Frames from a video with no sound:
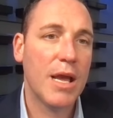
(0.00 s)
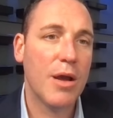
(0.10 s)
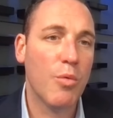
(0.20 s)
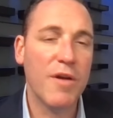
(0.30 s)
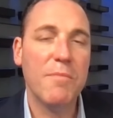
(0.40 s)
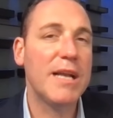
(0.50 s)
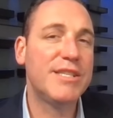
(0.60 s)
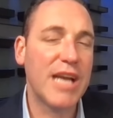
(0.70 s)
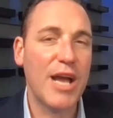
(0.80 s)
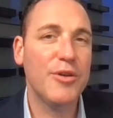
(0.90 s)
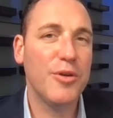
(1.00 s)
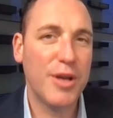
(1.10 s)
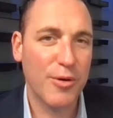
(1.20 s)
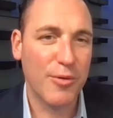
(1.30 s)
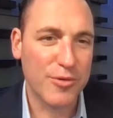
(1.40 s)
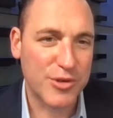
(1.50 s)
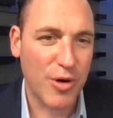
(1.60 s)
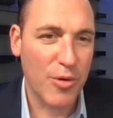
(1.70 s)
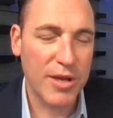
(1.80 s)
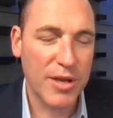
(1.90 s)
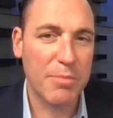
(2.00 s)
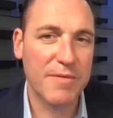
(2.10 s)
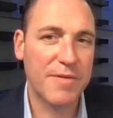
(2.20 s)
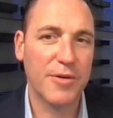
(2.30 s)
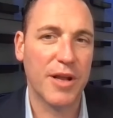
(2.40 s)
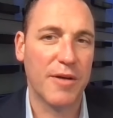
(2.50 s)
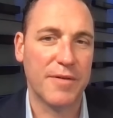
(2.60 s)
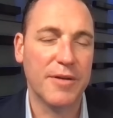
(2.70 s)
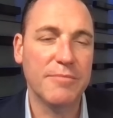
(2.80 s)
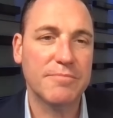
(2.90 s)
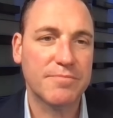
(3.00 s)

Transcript: One of my childhood heroes growing up in Philadelphia